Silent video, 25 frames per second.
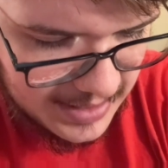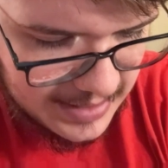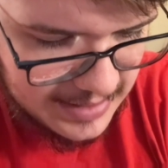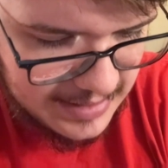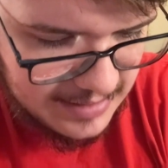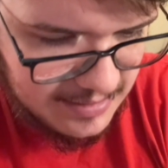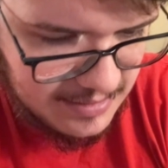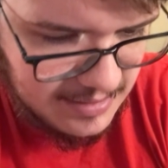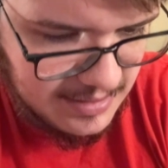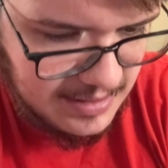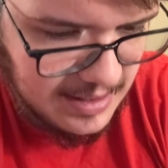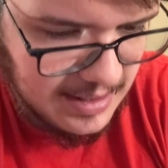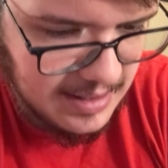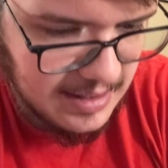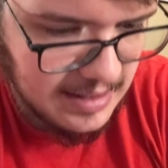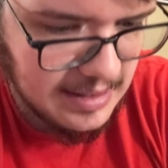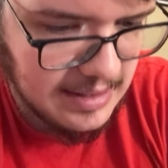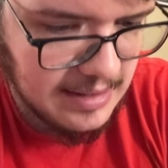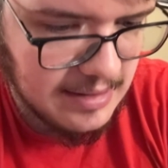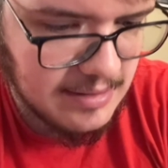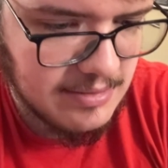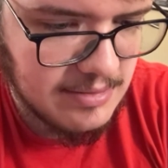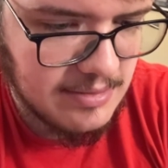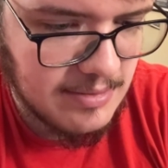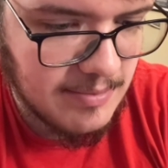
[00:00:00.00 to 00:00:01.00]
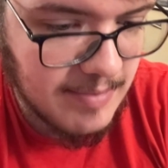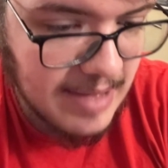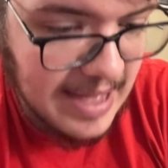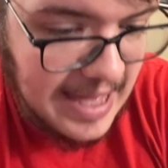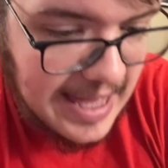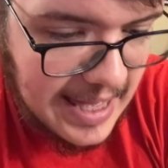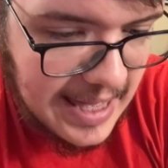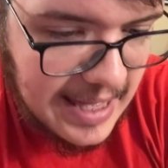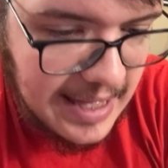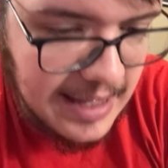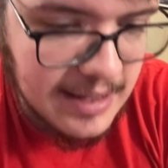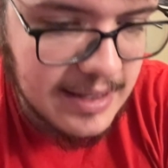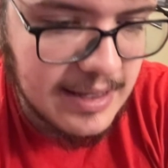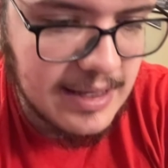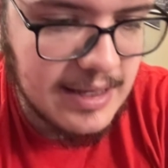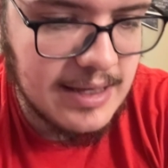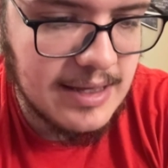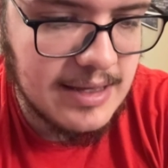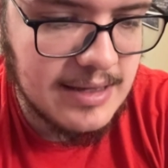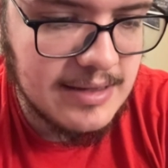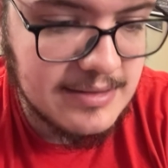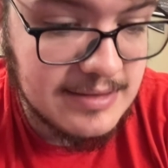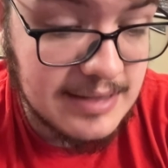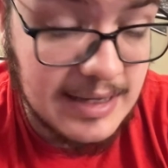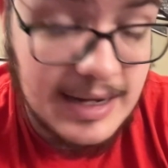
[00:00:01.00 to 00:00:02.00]
the mag
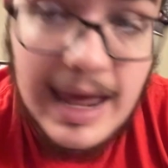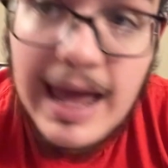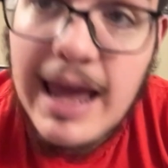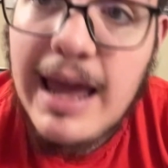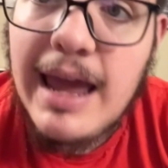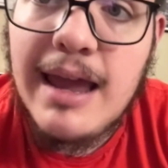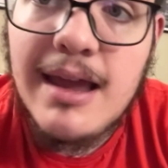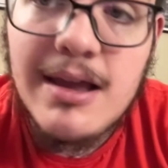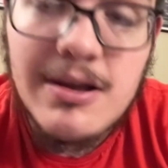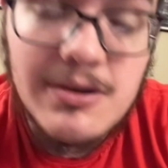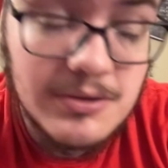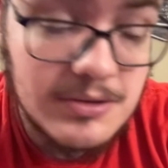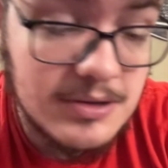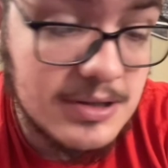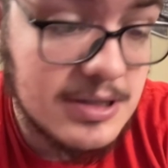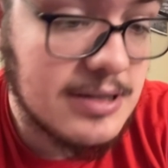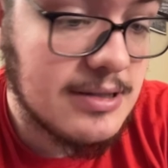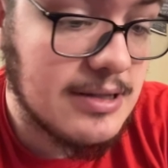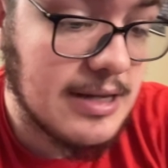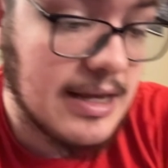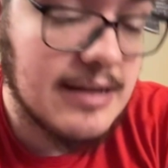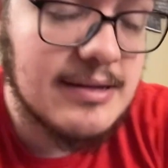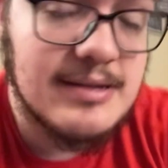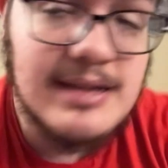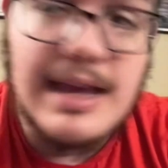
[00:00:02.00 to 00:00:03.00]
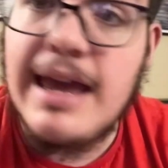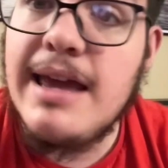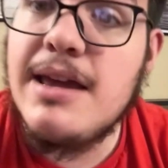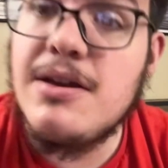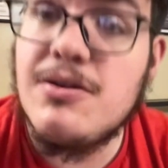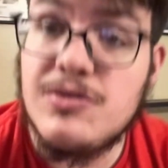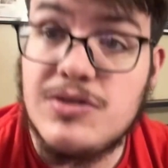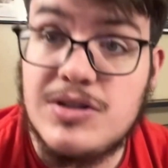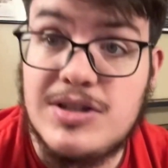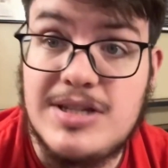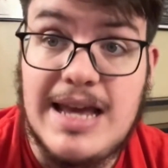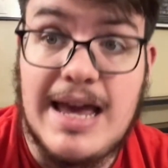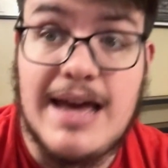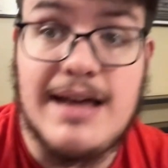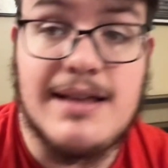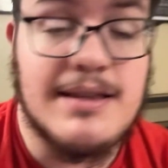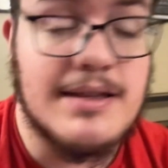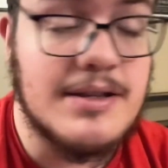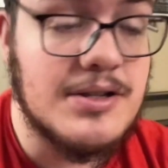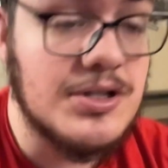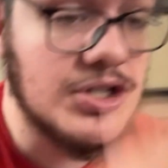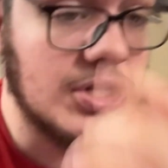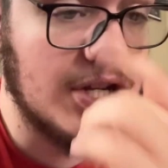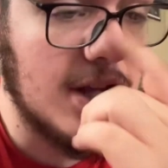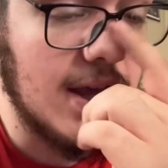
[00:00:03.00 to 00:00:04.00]
is it's angled
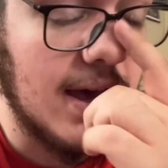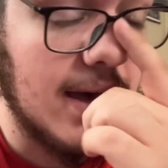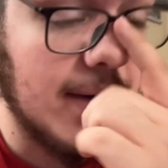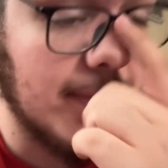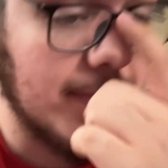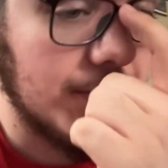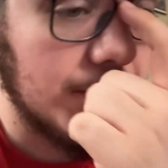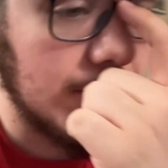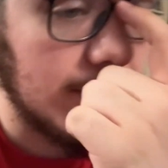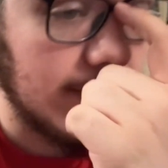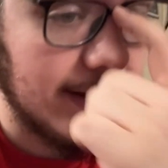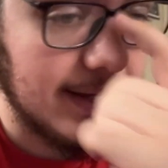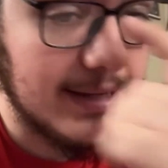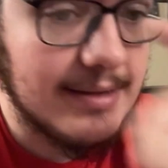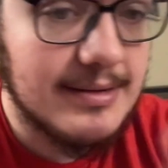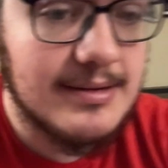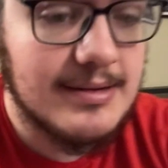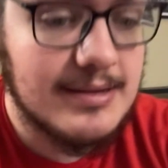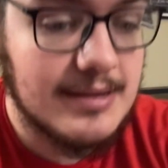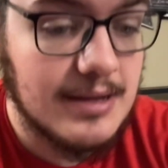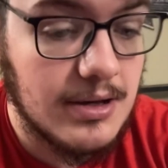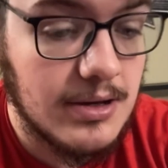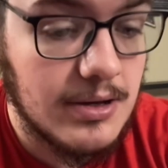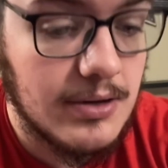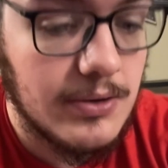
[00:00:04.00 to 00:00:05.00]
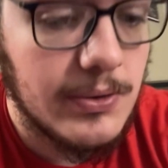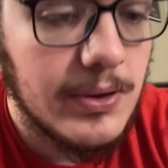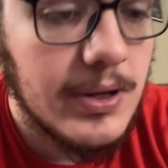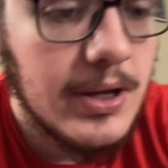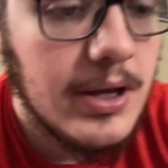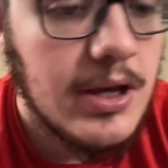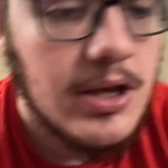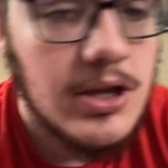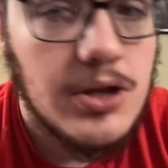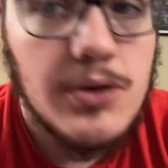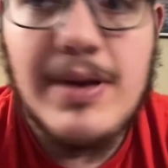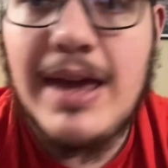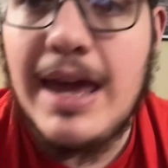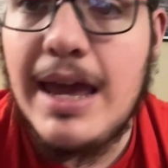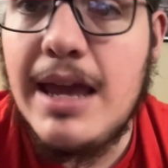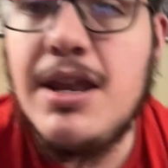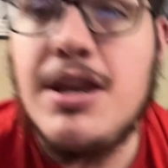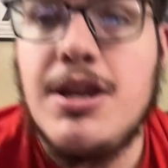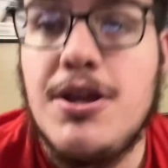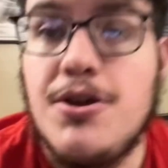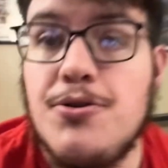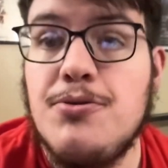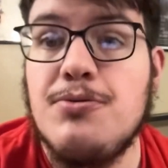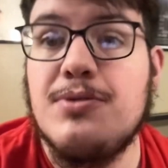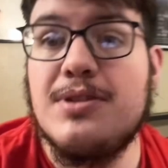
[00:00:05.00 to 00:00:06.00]
Talon geometry, so you can
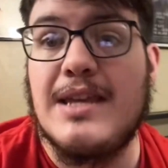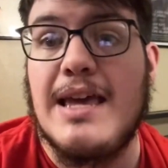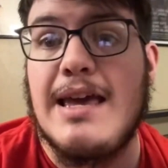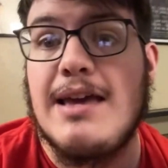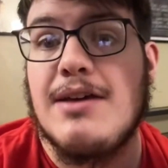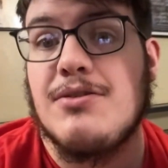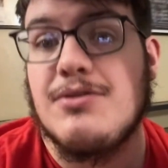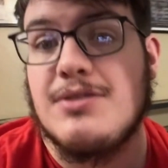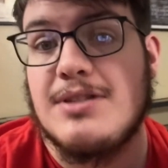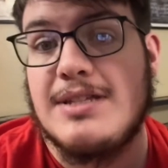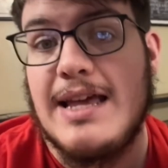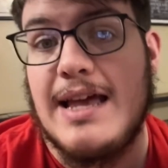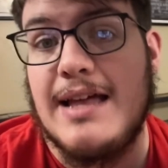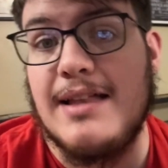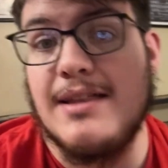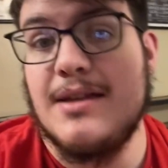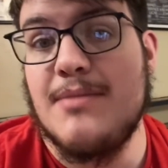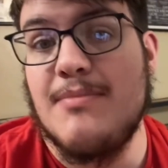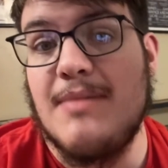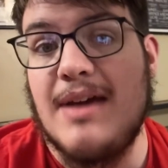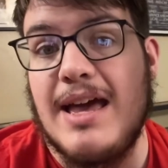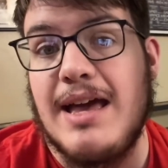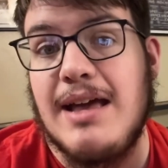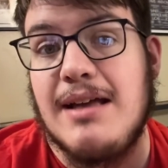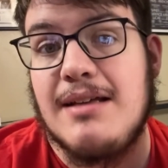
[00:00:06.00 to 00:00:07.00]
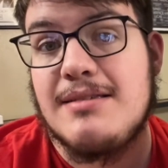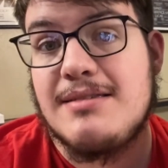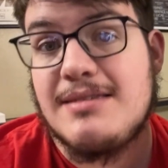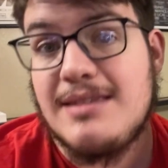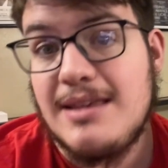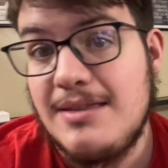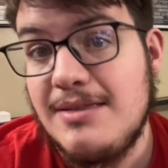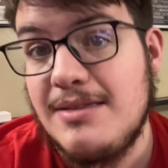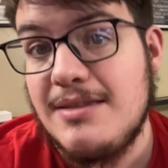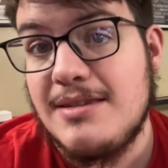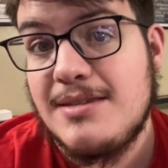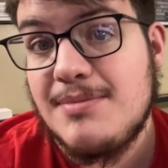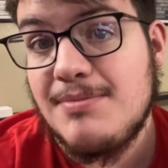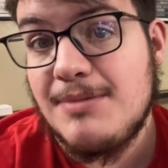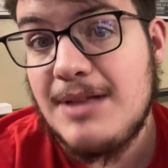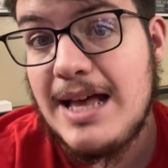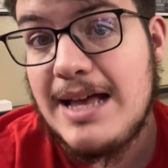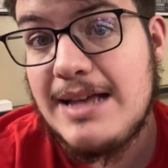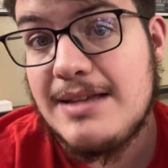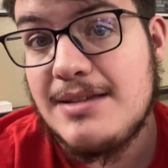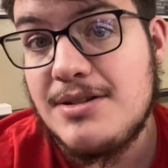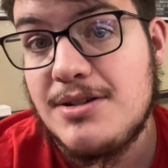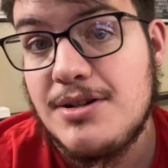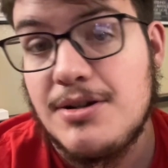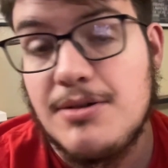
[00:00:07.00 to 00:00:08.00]
use angled Talon mags in this
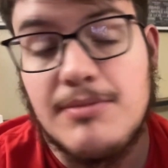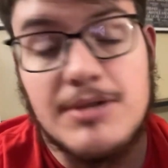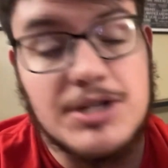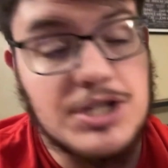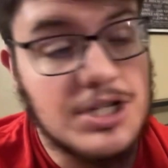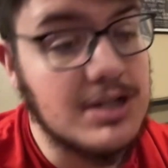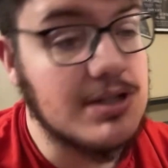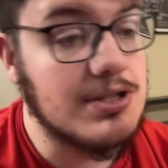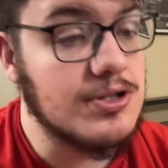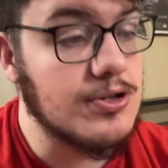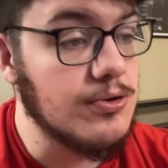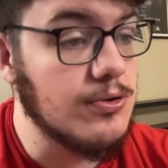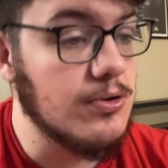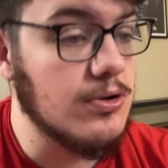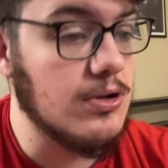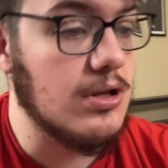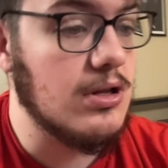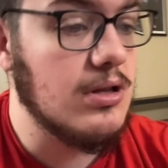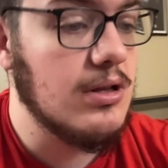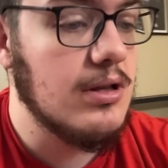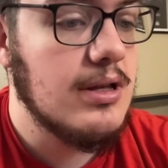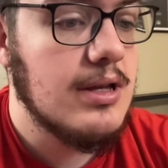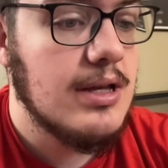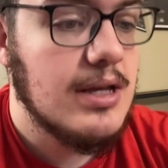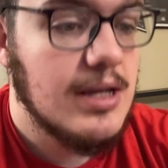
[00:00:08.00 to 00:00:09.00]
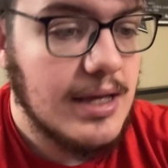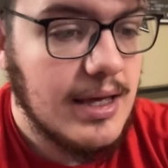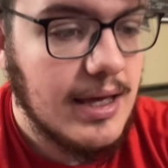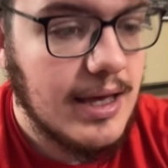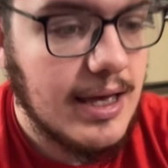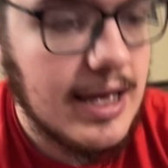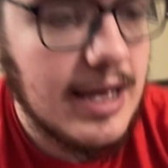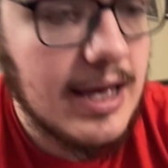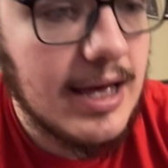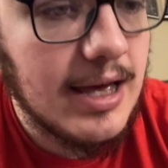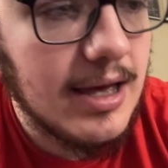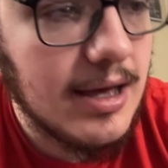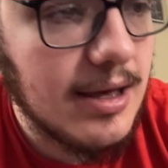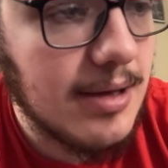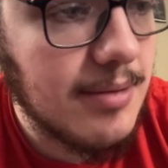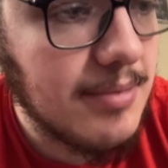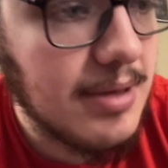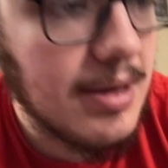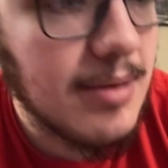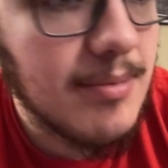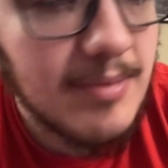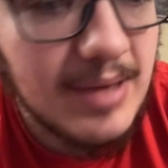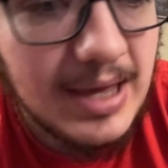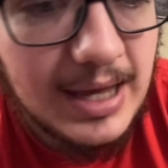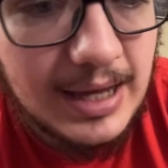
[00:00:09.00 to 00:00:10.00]
blaster, which is cool.
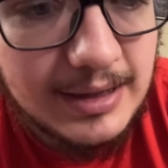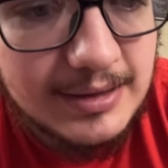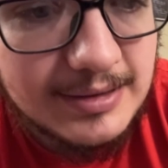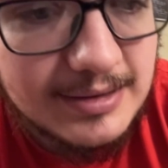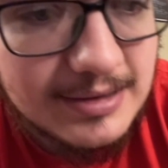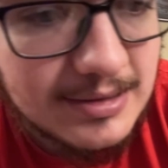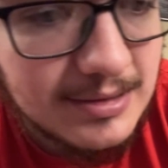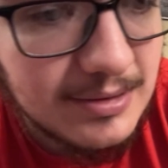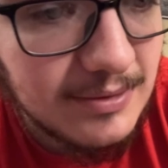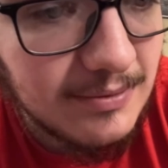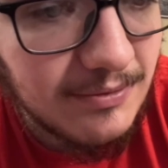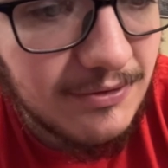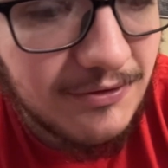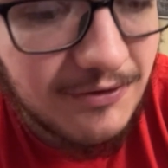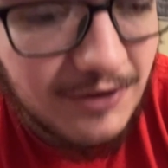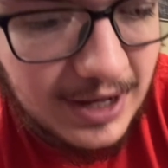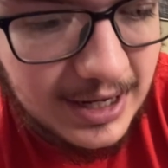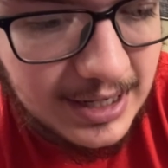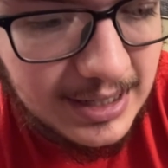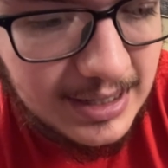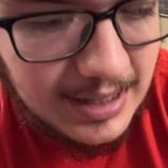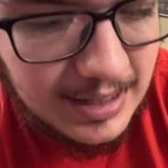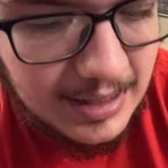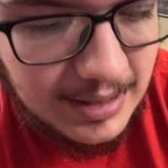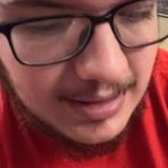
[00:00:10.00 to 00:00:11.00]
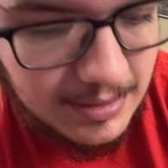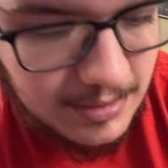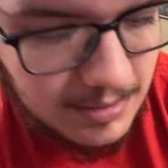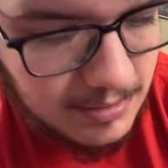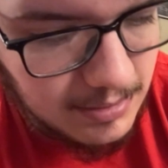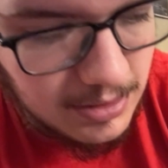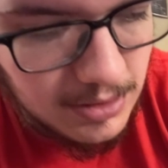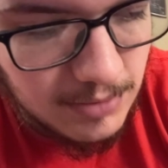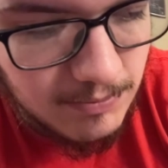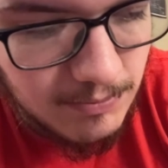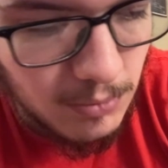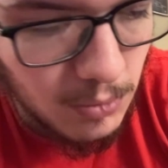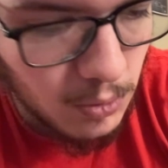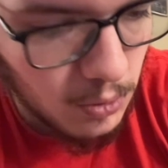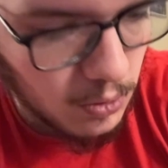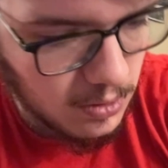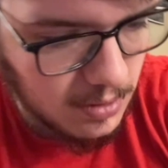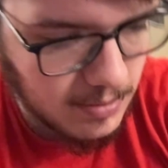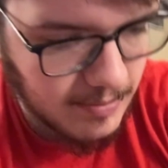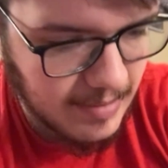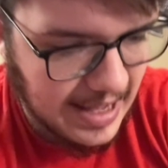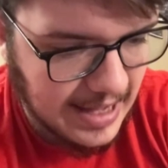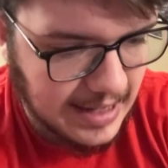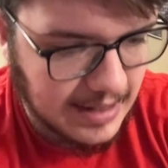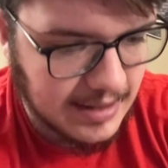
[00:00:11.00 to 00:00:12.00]
It makes finding more
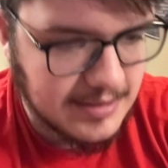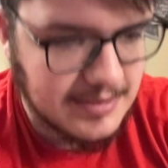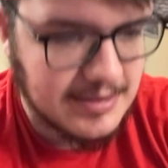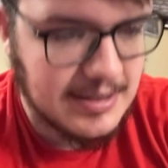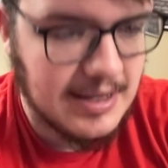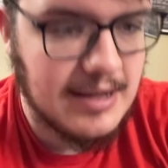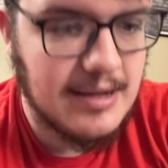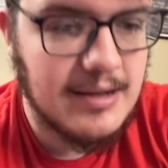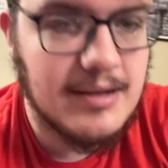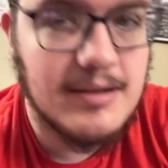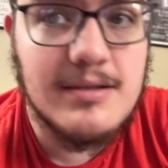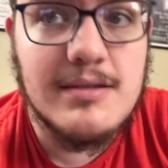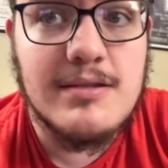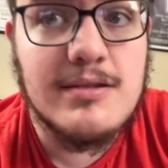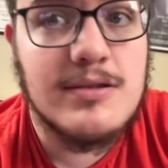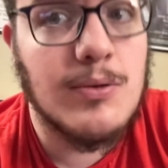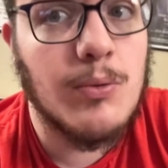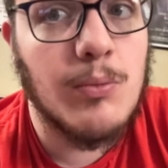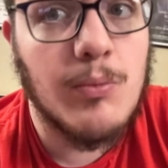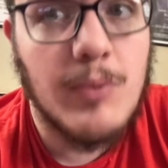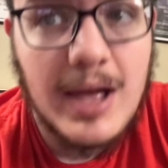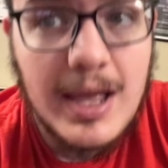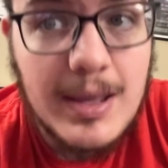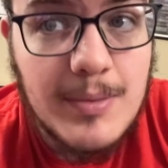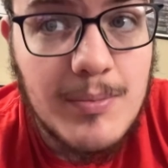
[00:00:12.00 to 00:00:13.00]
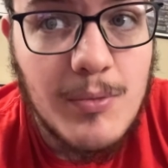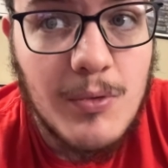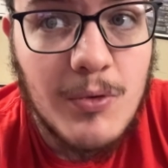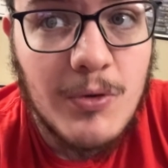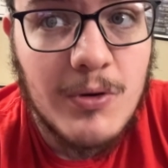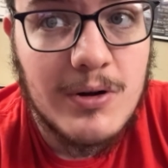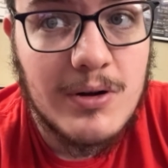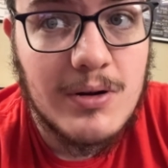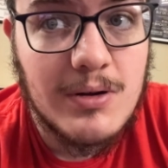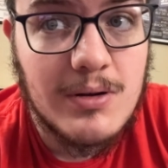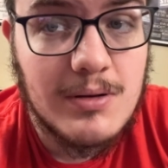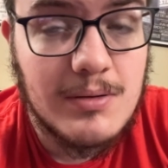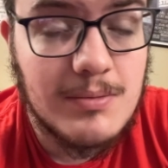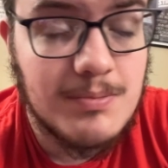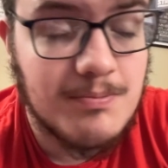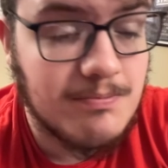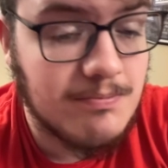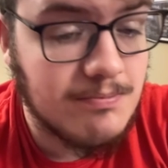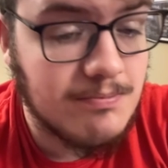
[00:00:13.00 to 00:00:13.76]
magazines way more,